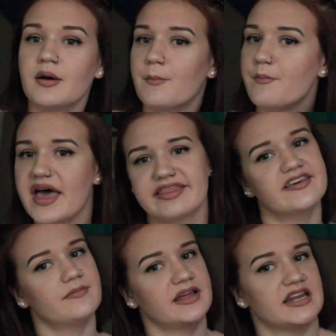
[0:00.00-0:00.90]
met
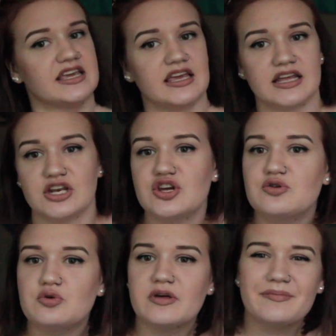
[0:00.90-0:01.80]
them and he
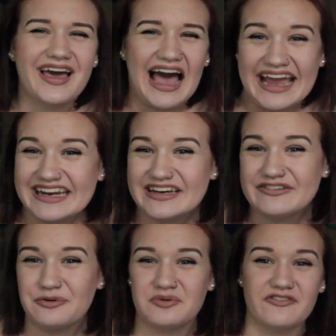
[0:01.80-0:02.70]
knew them kind
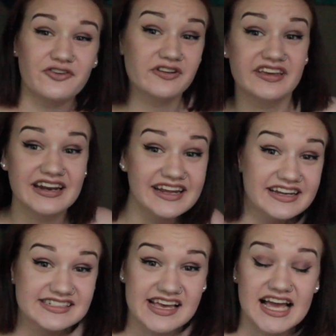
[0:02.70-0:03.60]
of and was the first
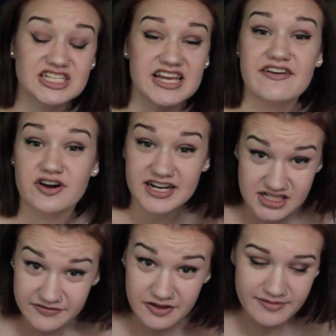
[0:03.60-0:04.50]
Canadian to actually ever
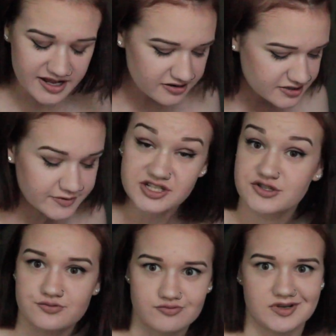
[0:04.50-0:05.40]
interview the Beatles, which
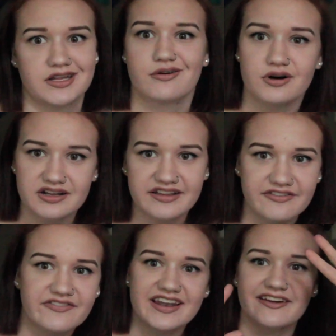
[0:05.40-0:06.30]
is really cool. It's
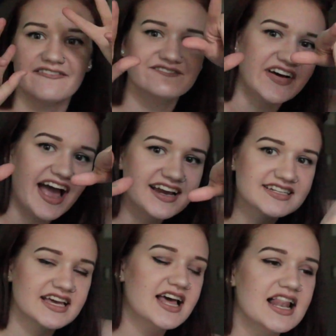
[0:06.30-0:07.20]
a fun little fact.